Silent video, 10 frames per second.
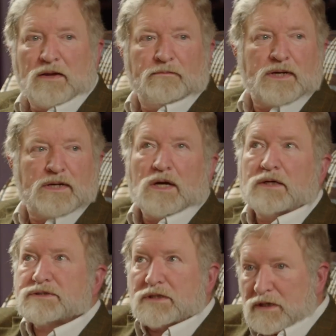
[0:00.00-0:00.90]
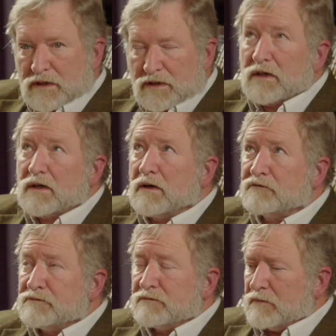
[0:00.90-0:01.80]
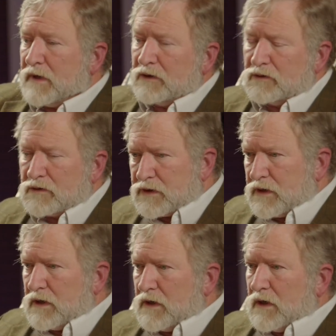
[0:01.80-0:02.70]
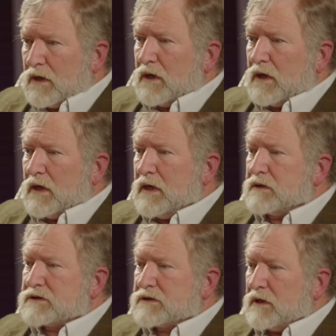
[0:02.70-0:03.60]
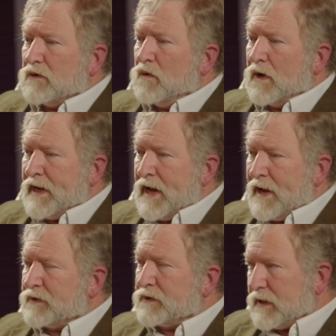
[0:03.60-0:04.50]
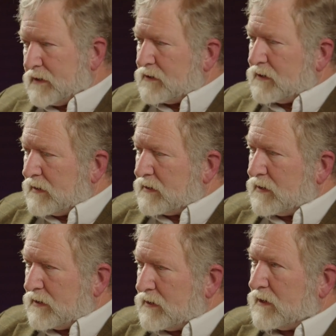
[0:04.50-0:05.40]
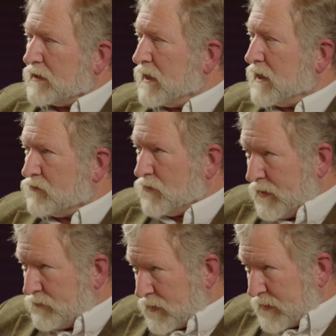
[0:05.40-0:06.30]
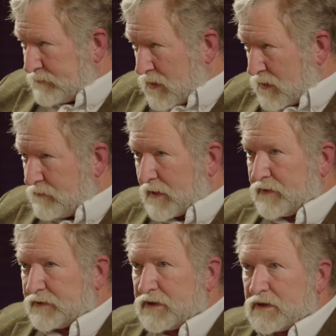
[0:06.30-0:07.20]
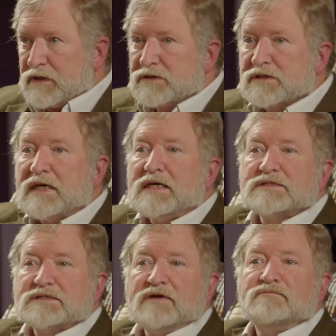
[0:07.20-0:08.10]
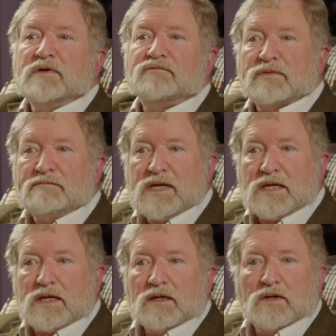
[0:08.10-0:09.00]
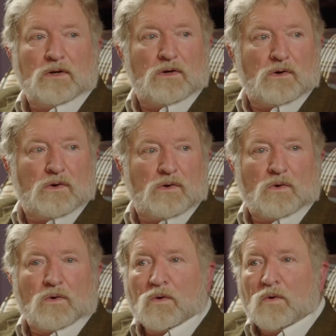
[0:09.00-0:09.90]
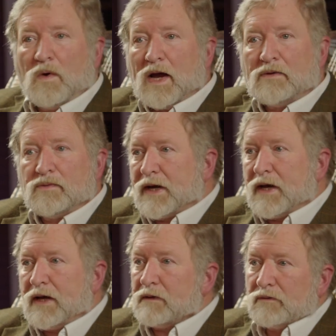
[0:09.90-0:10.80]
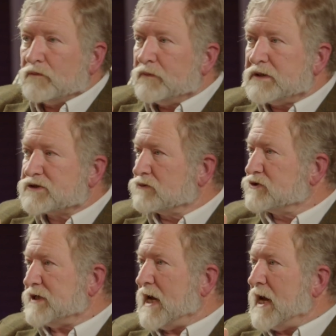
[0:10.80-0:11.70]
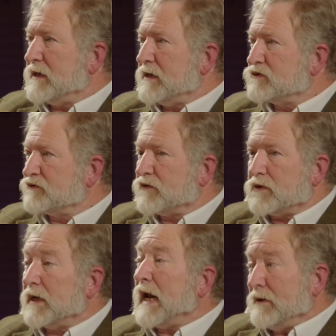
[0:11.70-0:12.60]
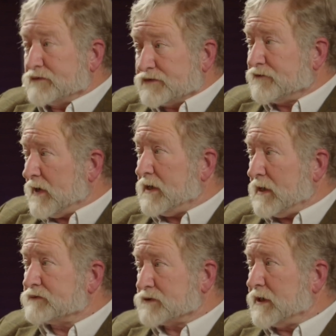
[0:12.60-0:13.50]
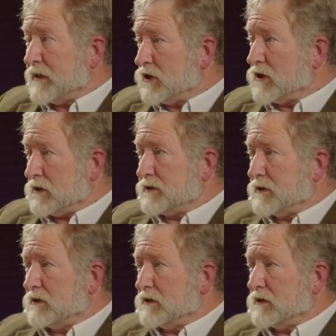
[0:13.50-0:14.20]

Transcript: because of my Lord. It's what happened, and in an odd way, what I'm talking about right there is he saved me from me. Why would I be so shy and introverted? I was afraid I was going to get hurt.